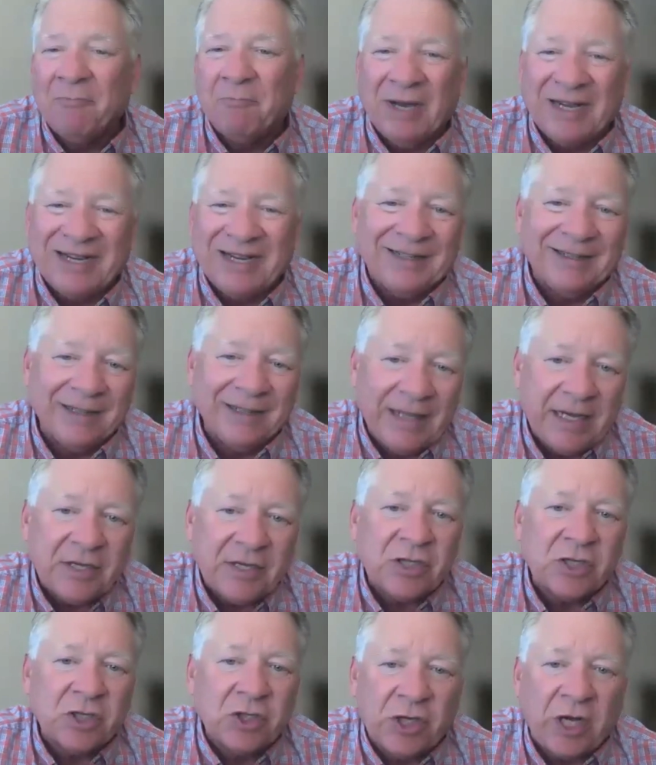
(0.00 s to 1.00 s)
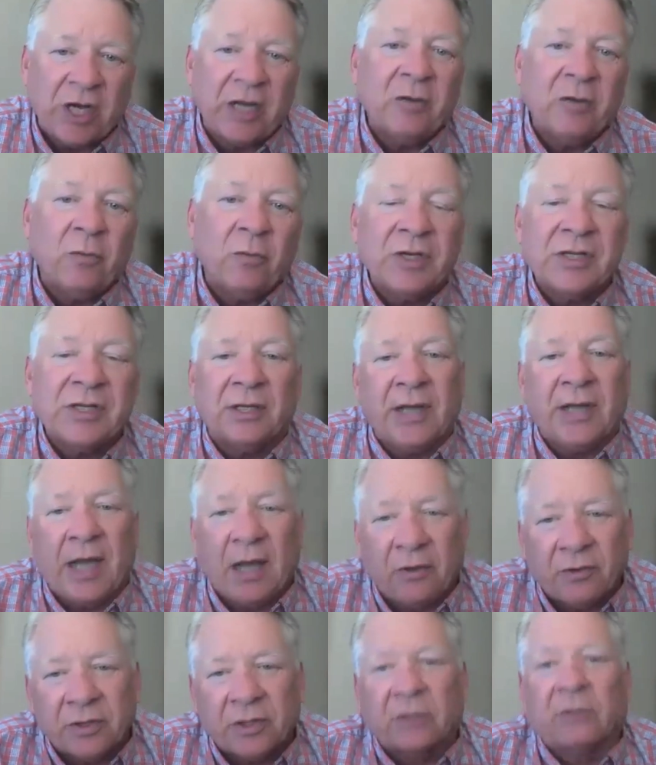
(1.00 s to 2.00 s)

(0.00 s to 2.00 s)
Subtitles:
But at least Jay was allowed